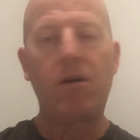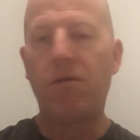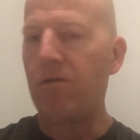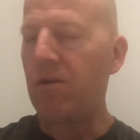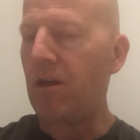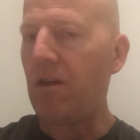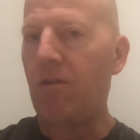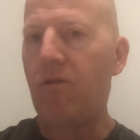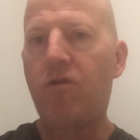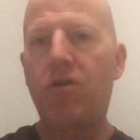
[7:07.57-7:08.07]

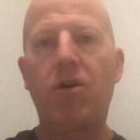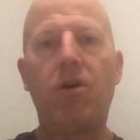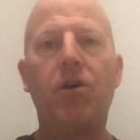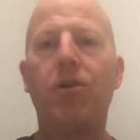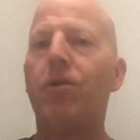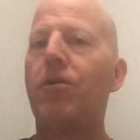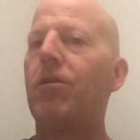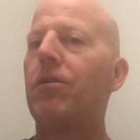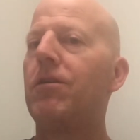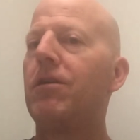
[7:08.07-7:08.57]
everything's
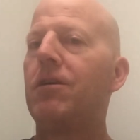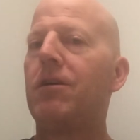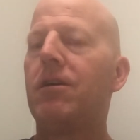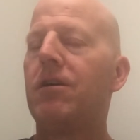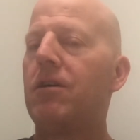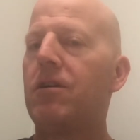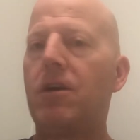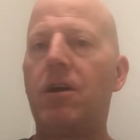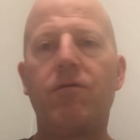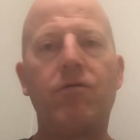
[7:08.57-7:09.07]
colored,
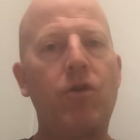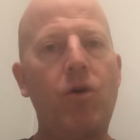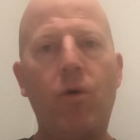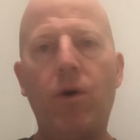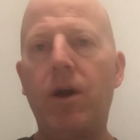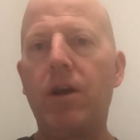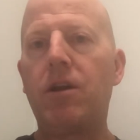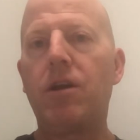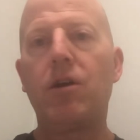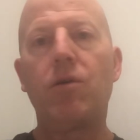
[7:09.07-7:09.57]
you have
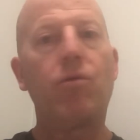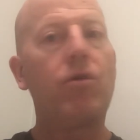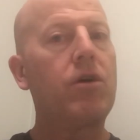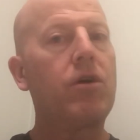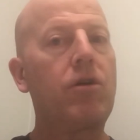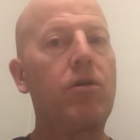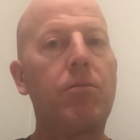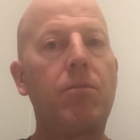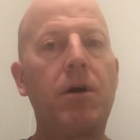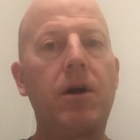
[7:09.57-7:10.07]
no idea
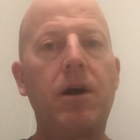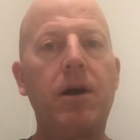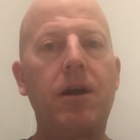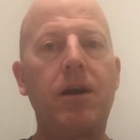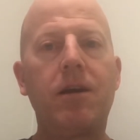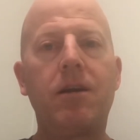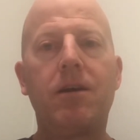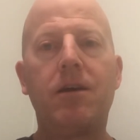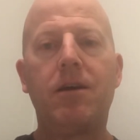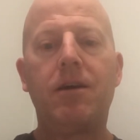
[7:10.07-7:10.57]
what you're
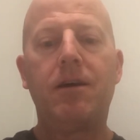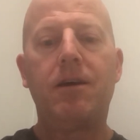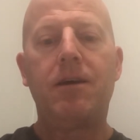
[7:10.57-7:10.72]
buying.